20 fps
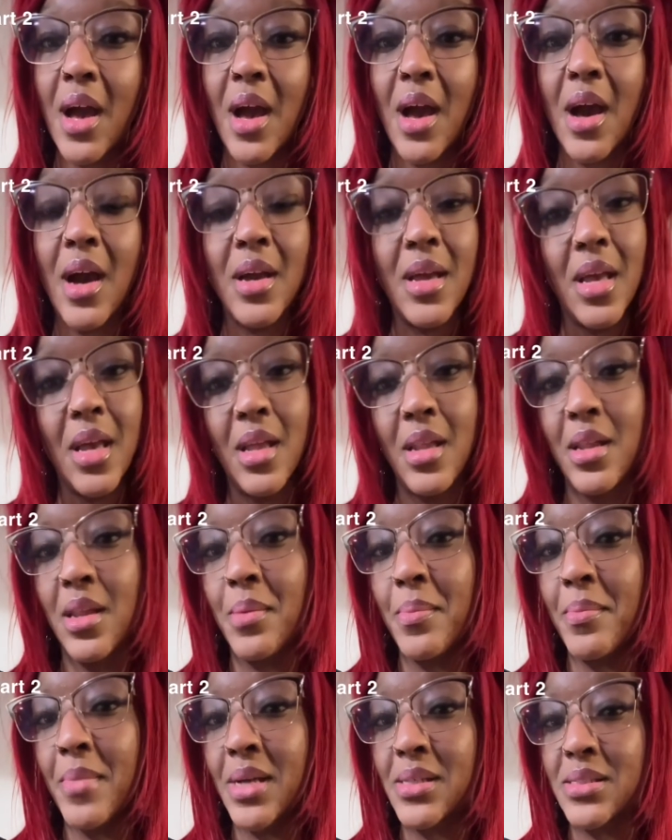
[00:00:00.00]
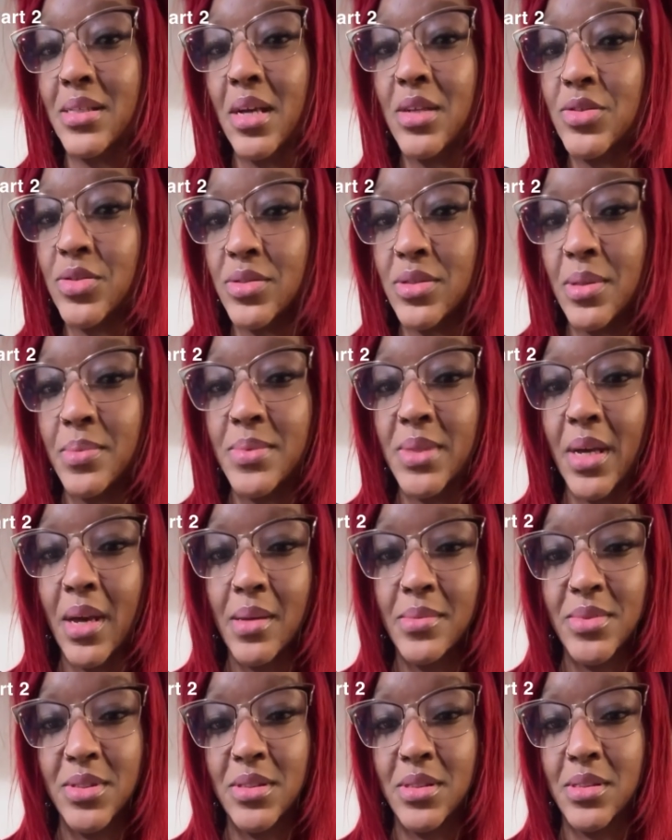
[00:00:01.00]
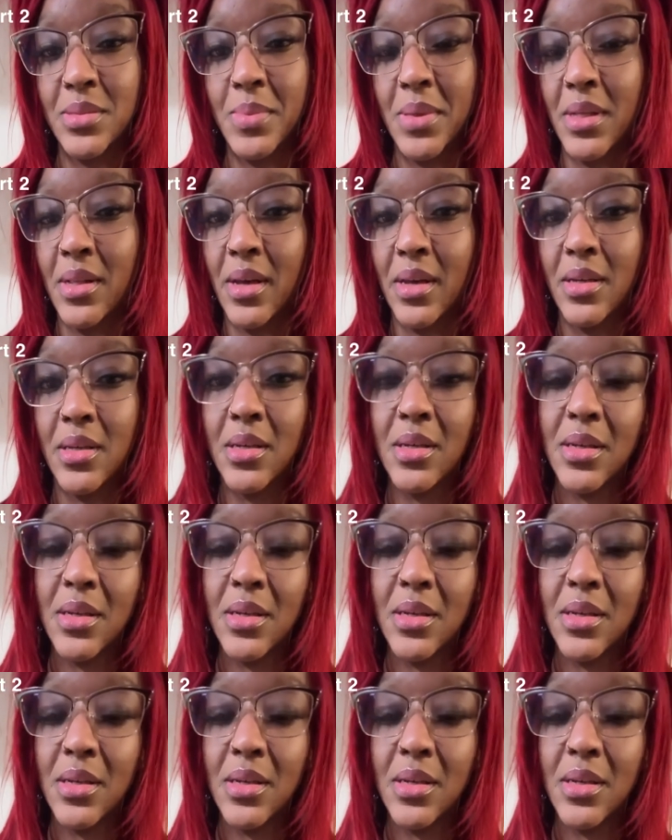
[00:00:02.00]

again, my schedule sometimes just be like,